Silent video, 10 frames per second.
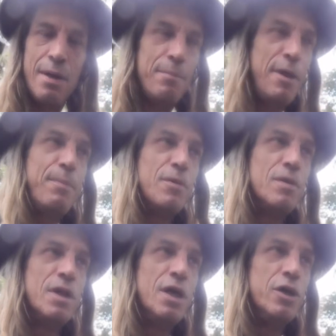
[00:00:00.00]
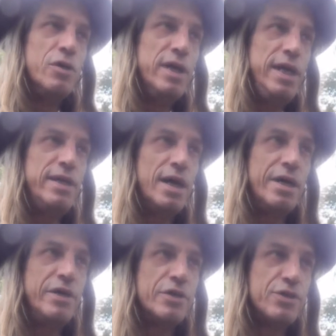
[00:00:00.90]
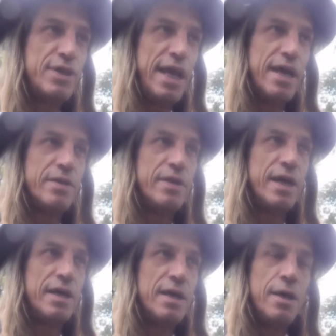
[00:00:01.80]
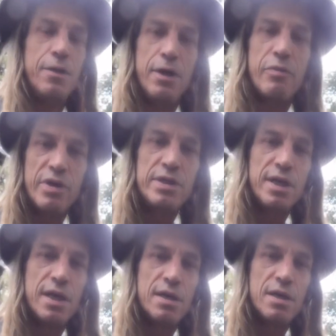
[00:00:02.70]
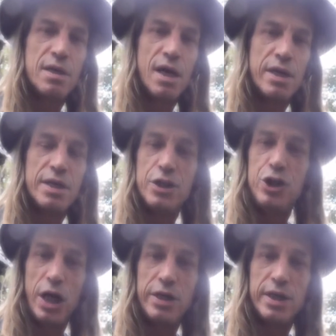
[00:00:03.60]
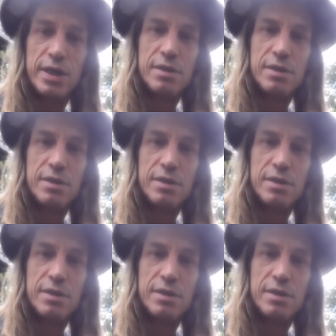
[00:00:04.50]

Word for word: People you need to understand that there is a, an agenda.